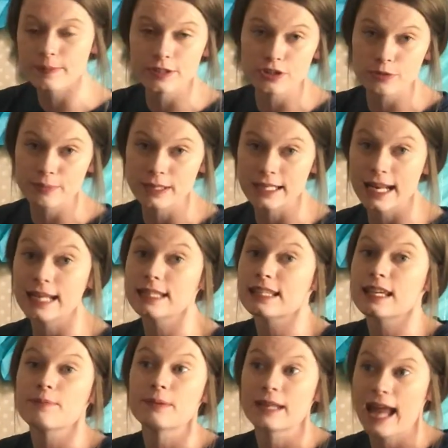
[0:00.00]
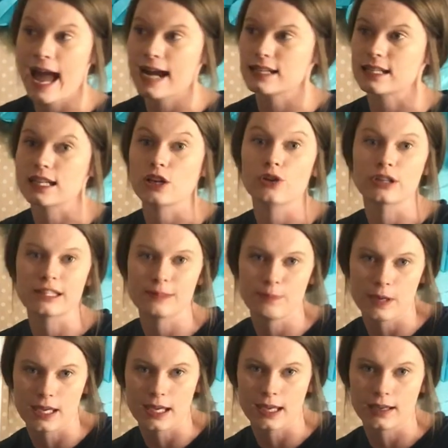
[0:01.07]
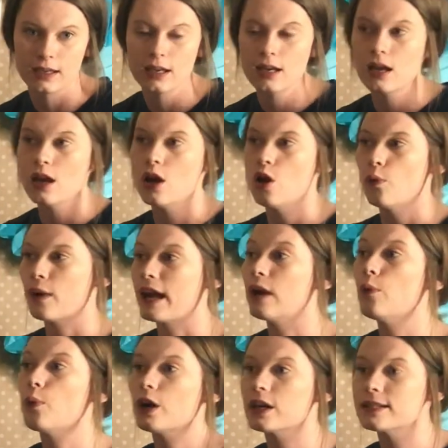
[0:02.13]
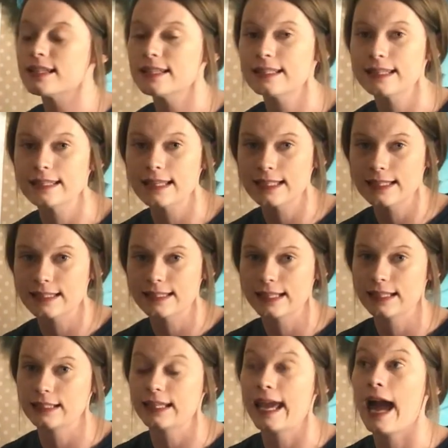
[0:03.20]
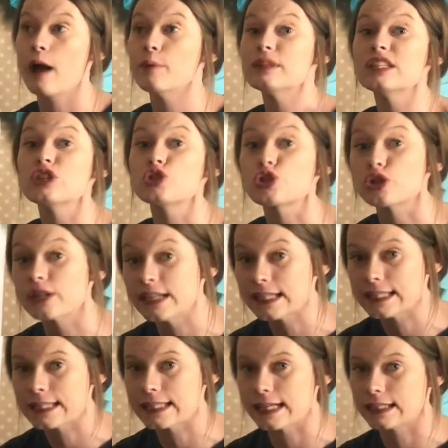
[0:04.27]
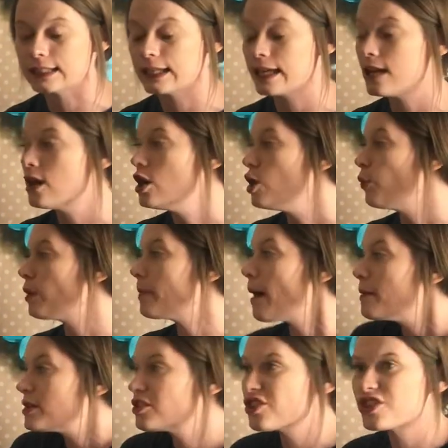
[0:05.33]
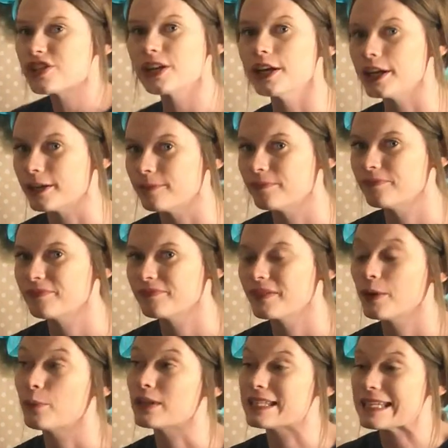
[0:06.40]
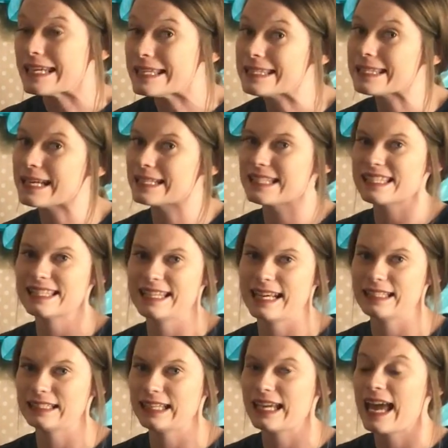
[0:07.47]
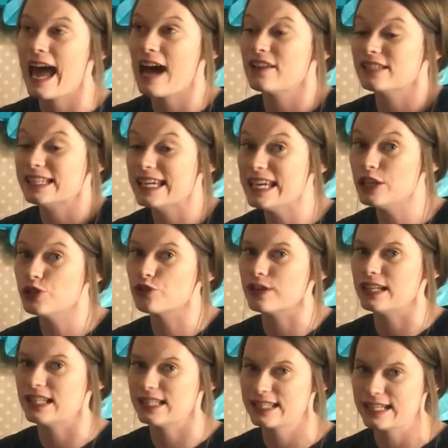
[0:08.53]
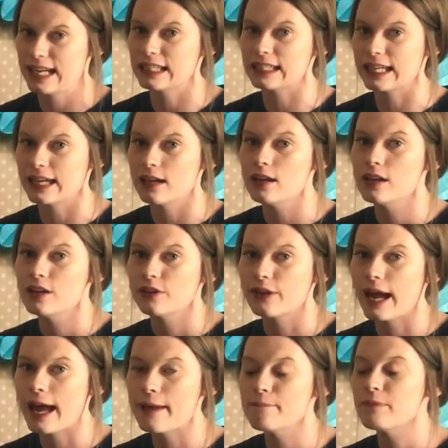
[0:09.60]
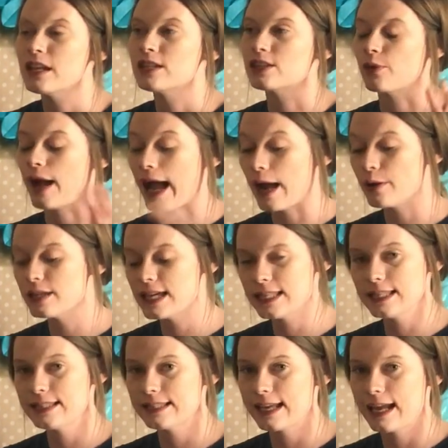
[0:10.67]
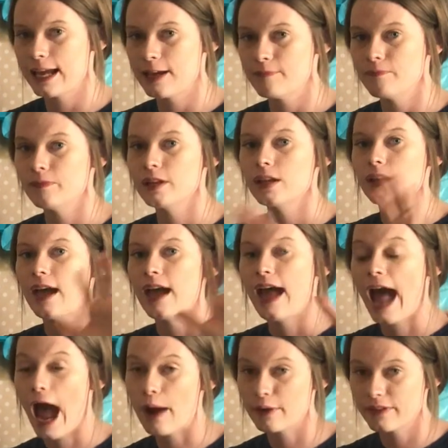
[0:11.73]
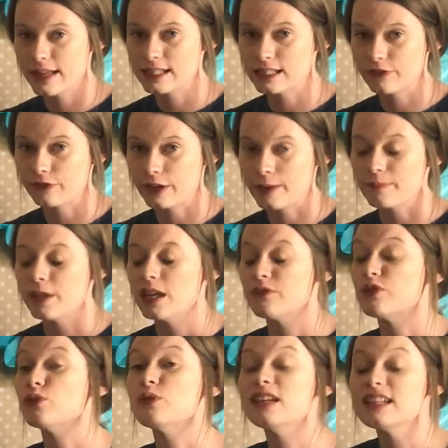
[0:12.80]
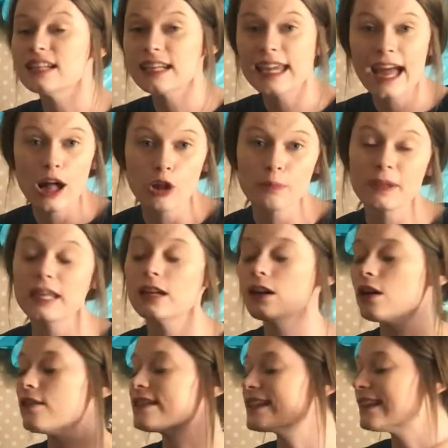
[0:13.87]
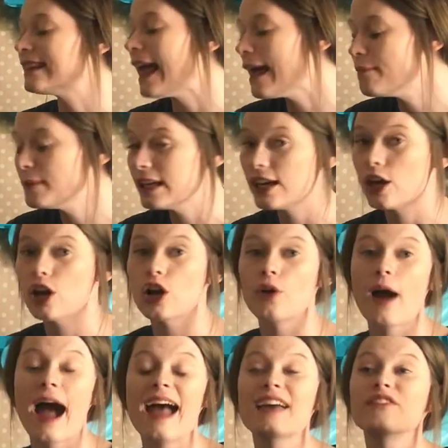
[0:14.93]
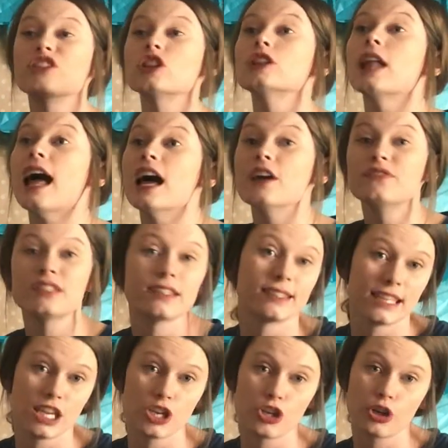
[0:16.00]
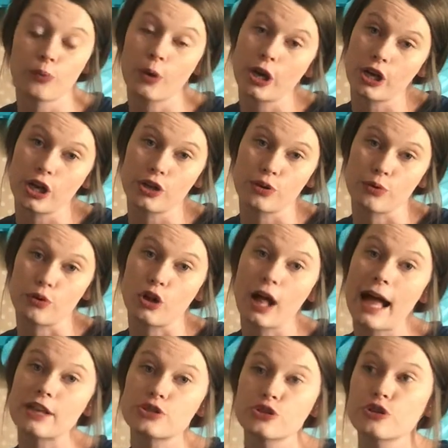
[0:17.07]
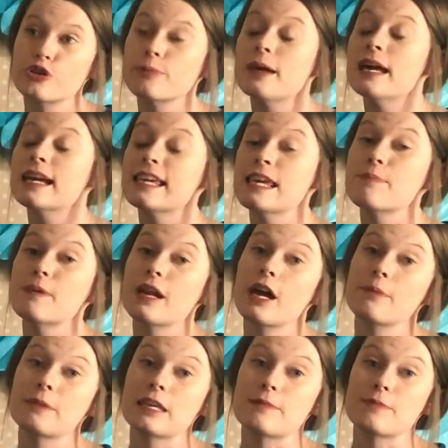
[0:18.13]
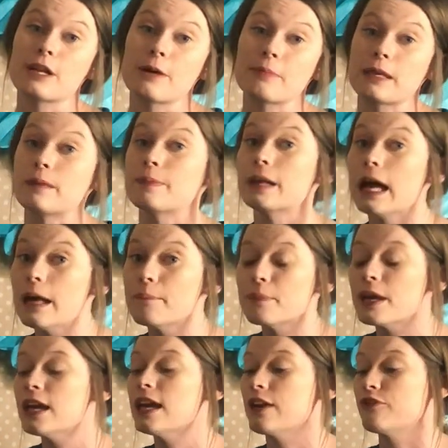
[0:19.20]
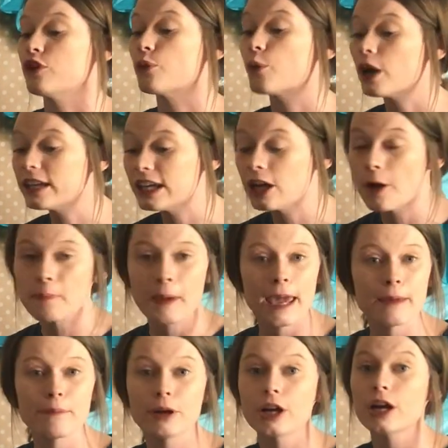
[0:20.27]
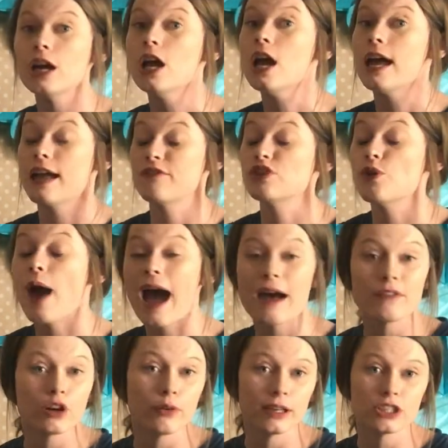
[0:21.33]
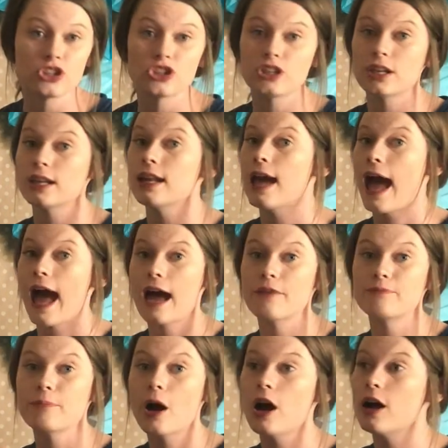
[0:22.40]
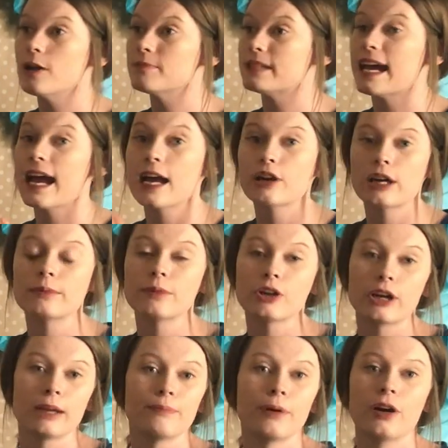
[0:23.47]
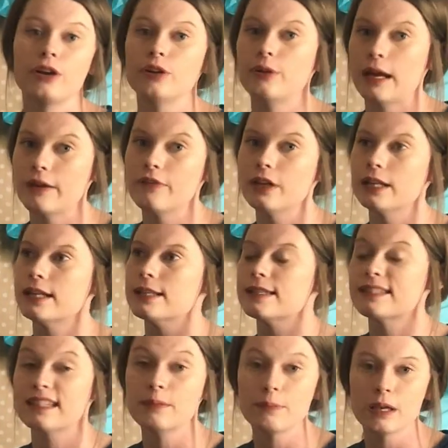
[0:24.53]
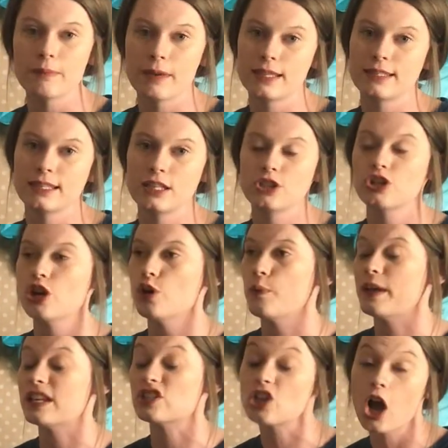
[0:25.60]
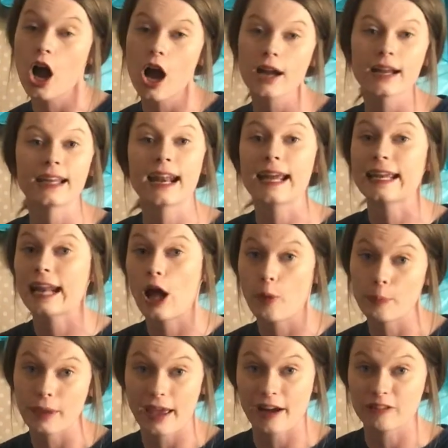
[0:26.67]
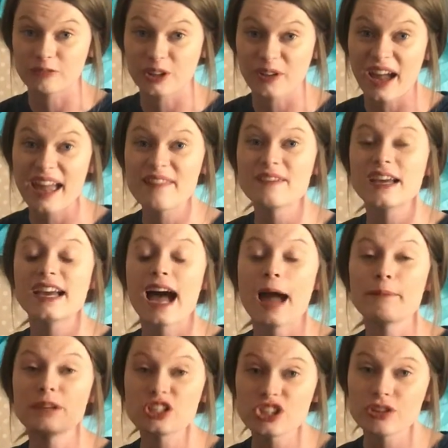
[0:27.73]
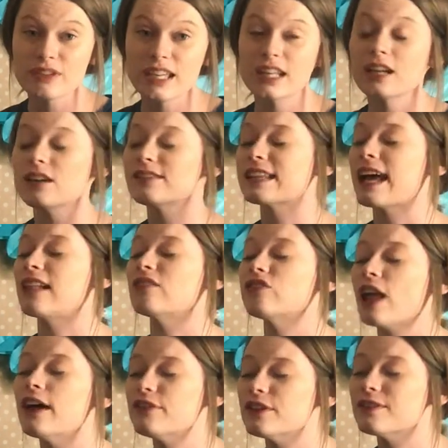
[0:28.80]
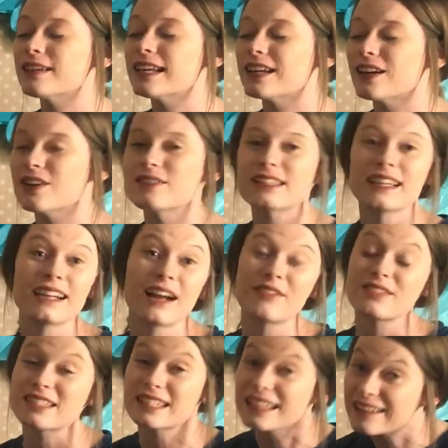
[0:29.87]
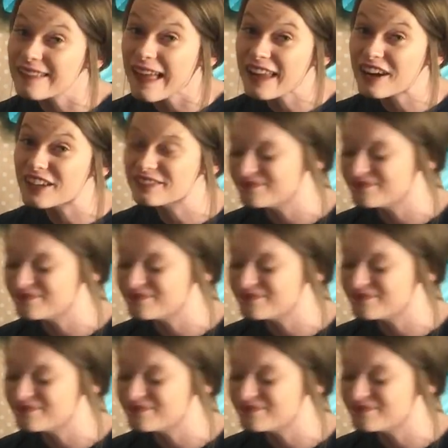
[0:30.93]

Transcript: Mr. Pendanski been acting or speaking? What kind of words has he said to Stanley? How has he treated Stanley? What about Mr. Sir? What's he said to Stanley? How's he treated Stanley? Okay, so how are they the same? How are they different? If you need any help, kiddos, let me know. I have loved seeing your work on Google Classroom. Keep it up, keep it up, keep it up. If you're working on paper, if you have a question, have mom, dad, grandma, grandpa, whoever it is, send me a message. We can talk and I can help you out, okay? I miss you, kiddos. I love you, kiddos, and I will see you later.